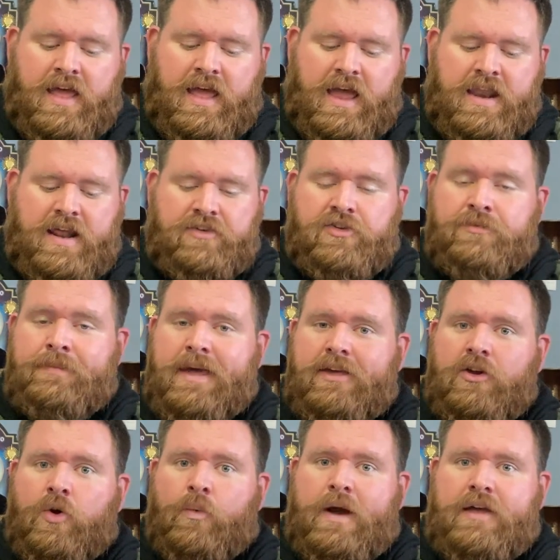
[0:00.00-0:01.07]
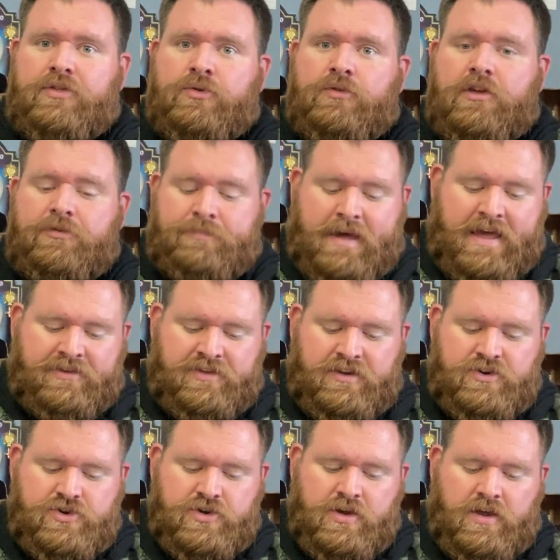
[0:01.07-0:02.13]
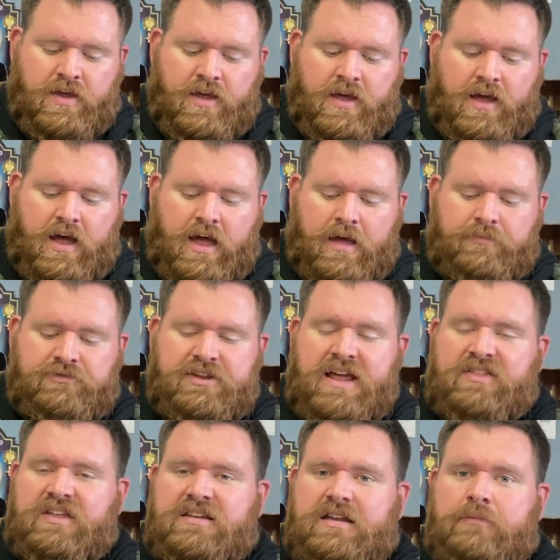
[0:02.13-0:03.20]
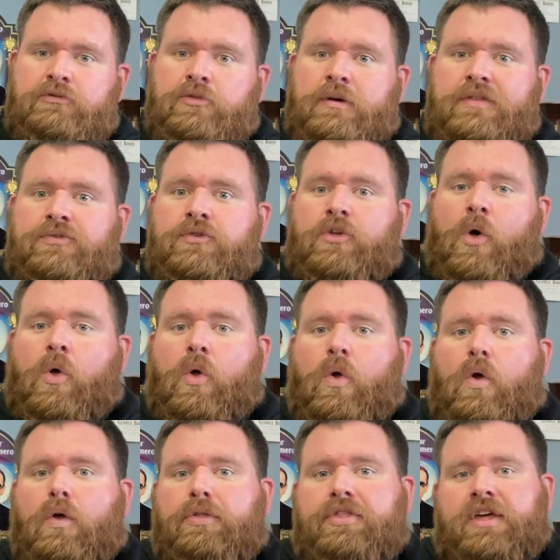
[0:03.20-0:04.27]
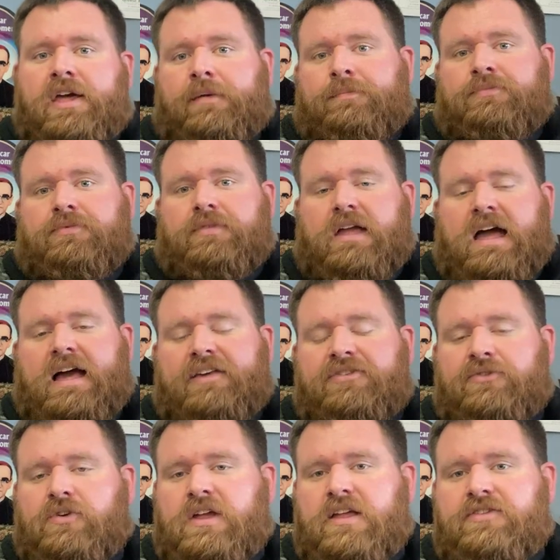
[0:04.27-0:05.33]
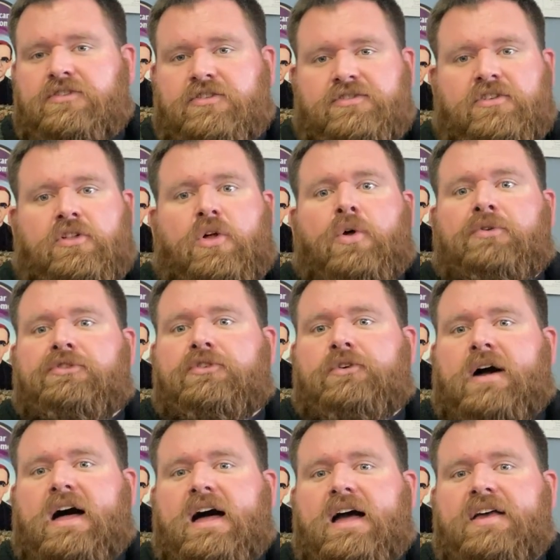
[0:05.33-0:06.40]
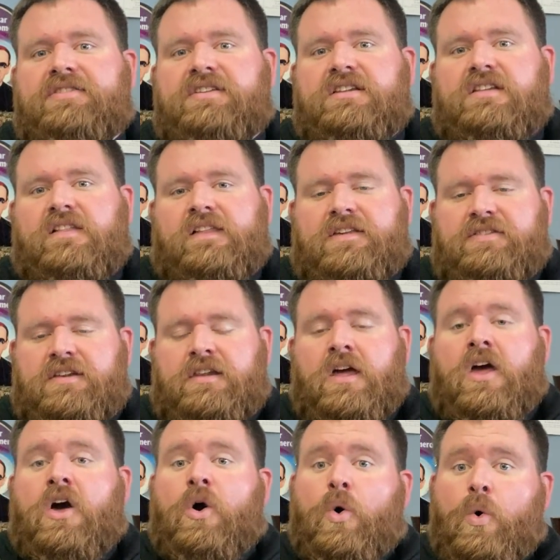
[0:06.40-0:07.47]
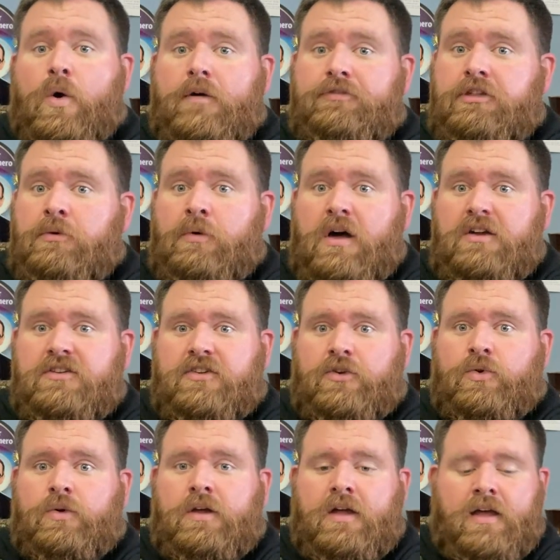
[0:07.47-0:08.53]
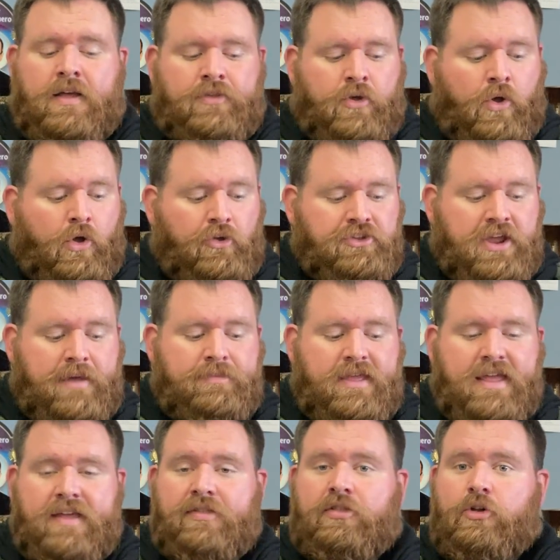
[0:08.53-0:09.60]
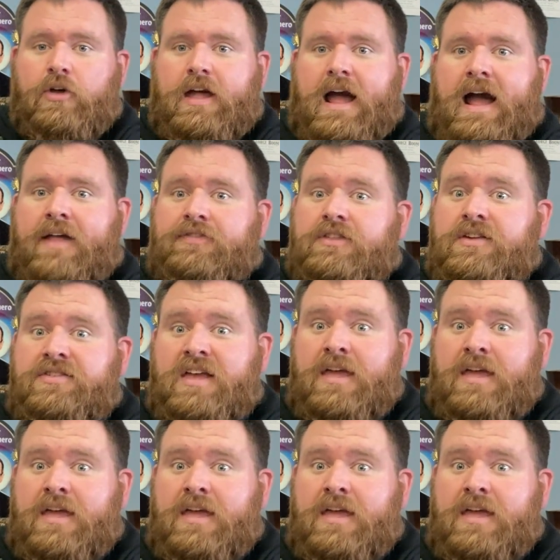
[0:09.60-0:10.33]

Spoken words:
And as you make your way through this passage, take the time to read through the whole thing. Ask your kids to just close their eyes and to listen, or if they want to, the whole time they can look at this